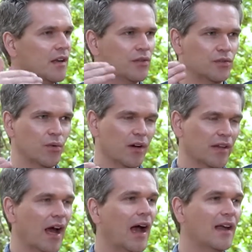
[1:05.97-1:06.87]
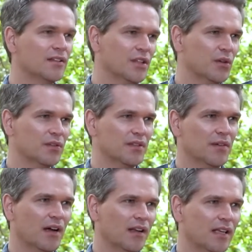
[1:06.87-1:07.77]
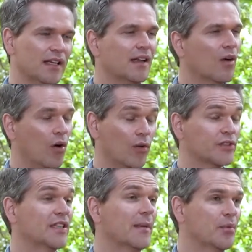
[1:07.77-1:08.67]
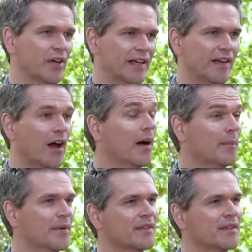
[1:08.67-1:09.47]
to one of the highest notes on the violin, all separated up.